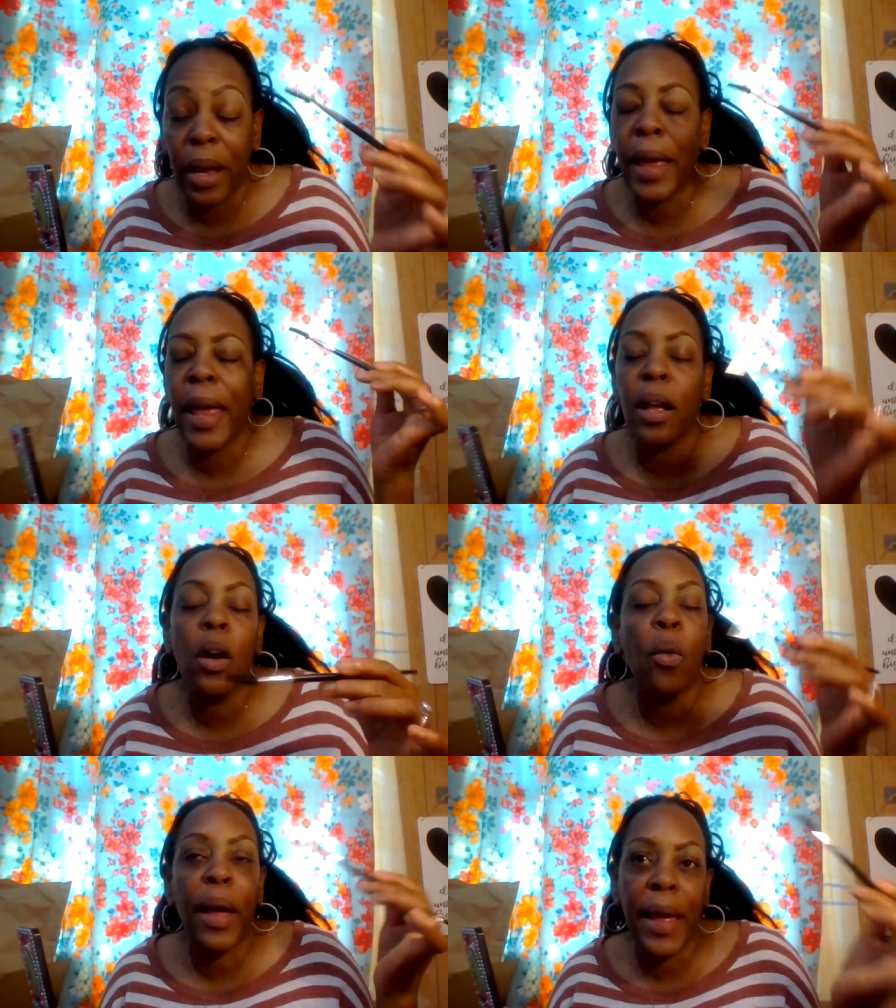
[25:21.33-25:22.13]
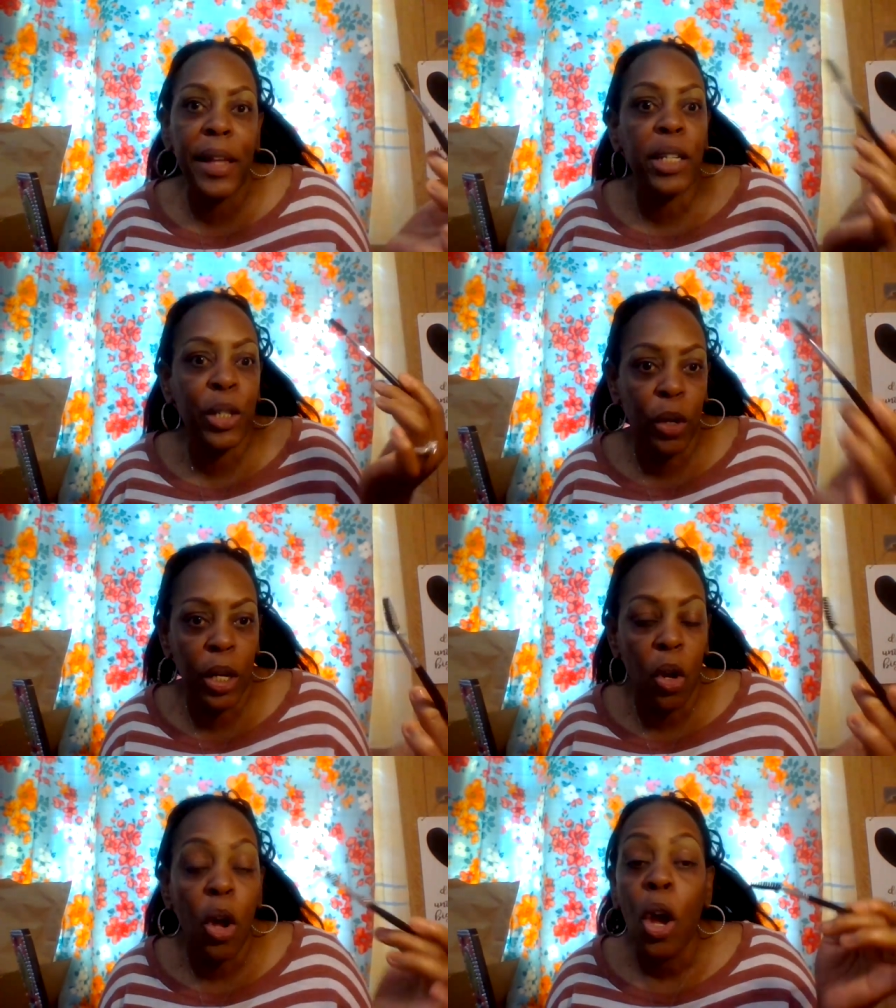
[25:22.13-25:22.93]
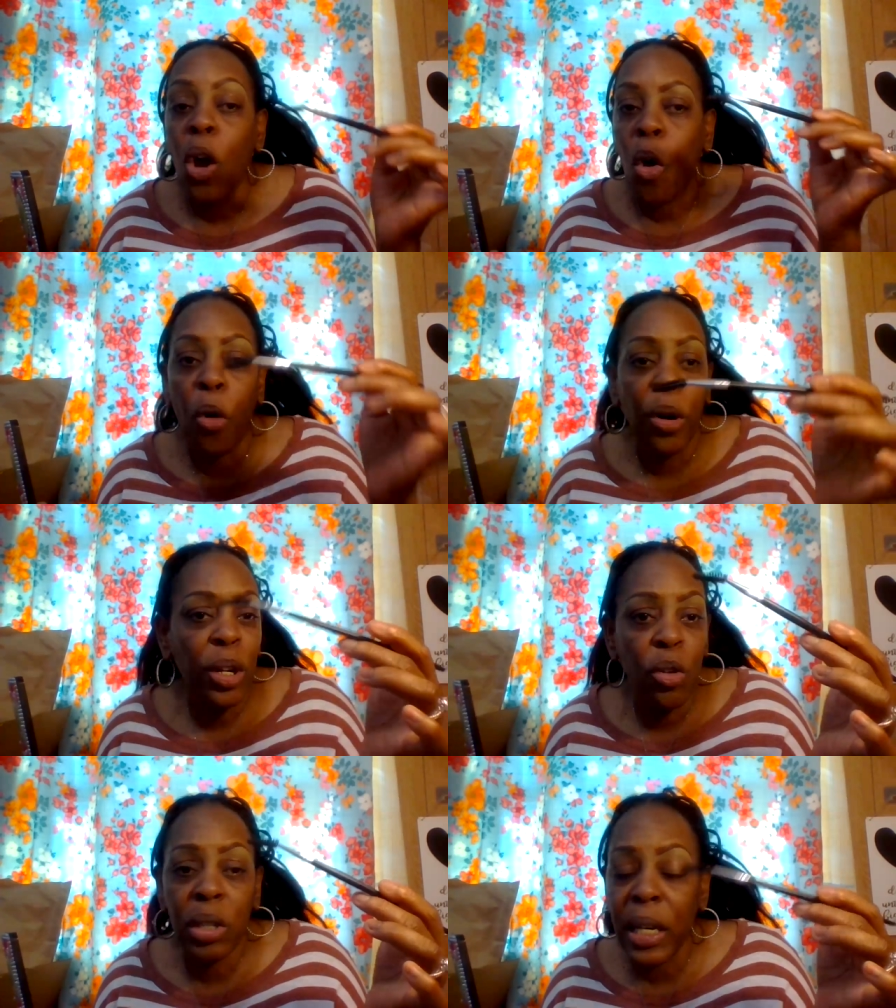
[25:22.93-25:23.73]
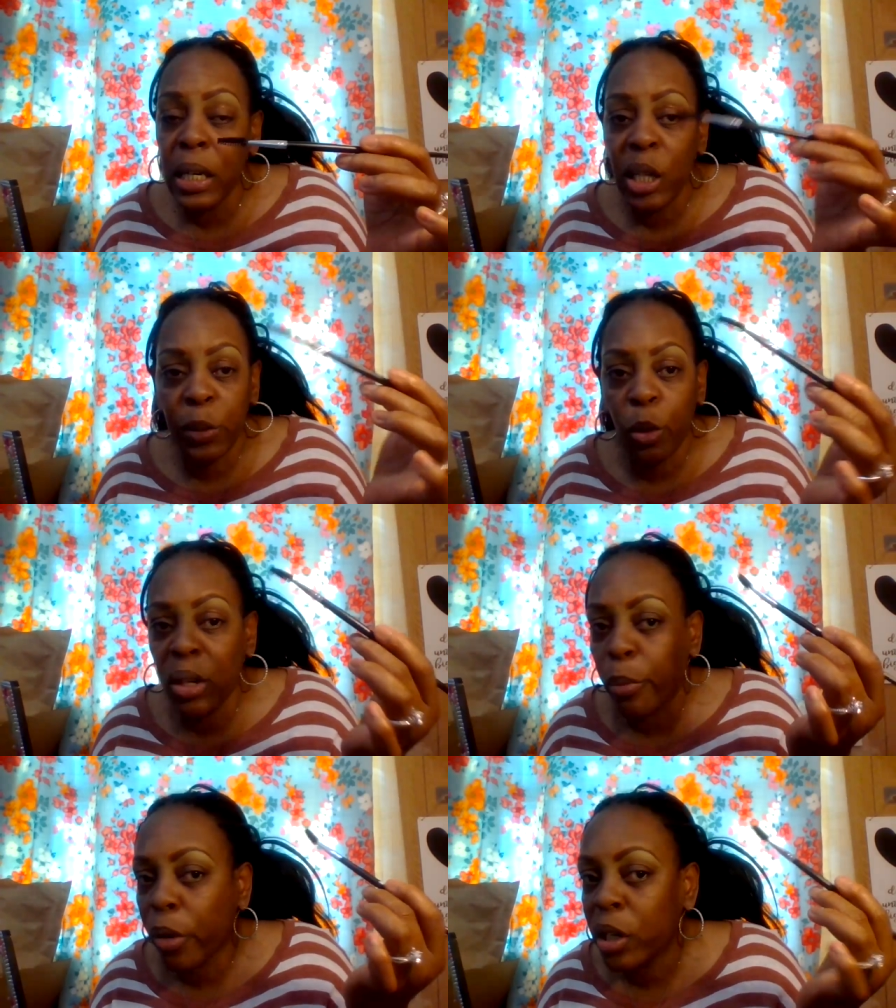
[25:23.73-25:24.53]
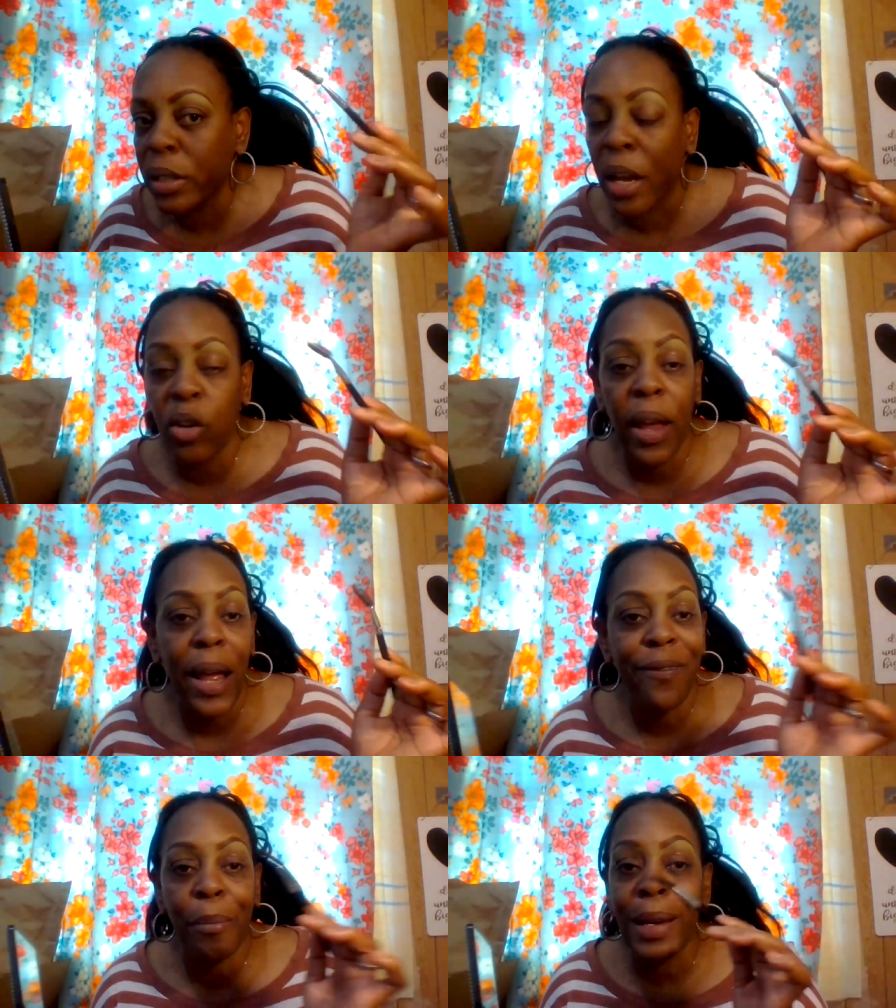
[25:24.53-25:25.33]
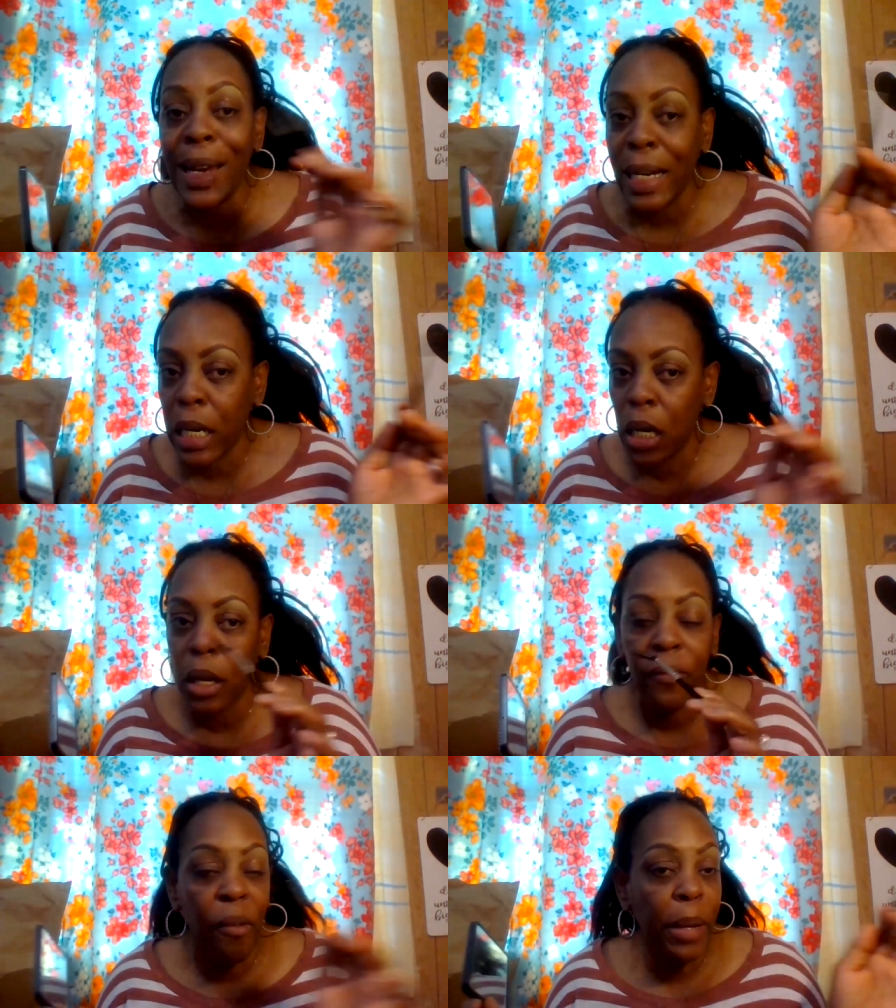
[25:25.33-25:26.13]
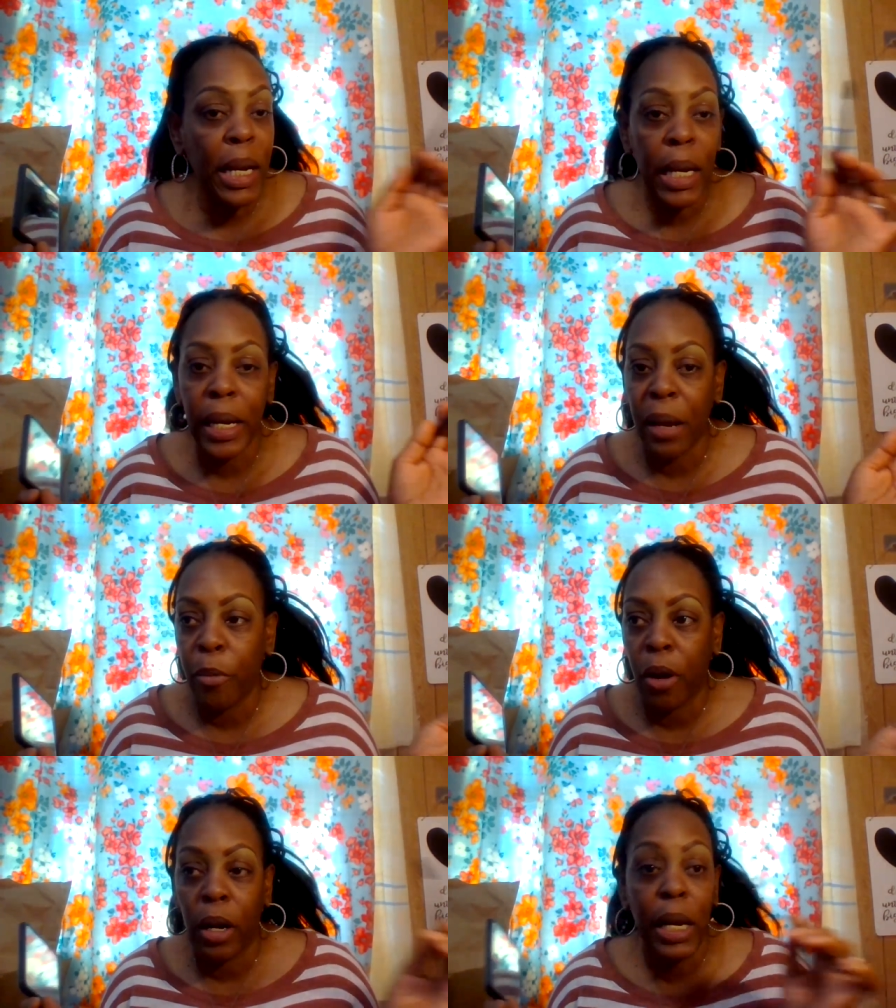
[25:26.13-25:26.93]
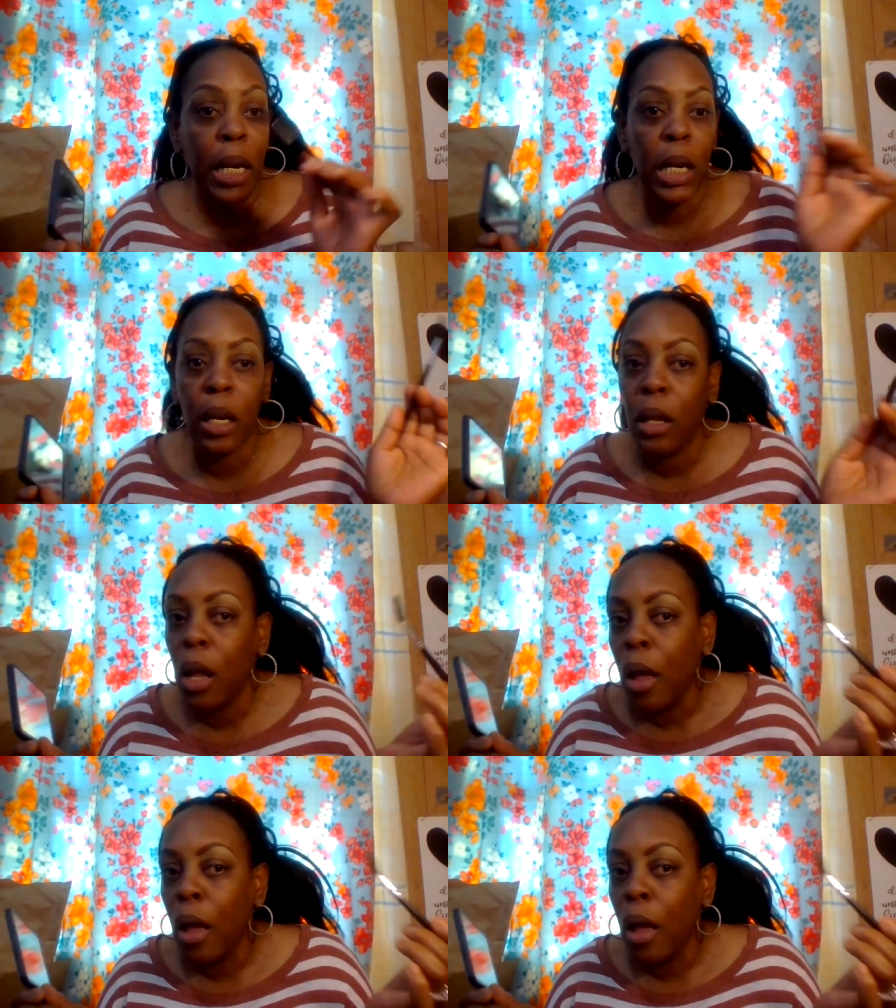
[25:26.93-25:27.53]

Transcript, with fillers: AOA Studio. Or you can use any spoolie brush that you have from any, from any name brand, any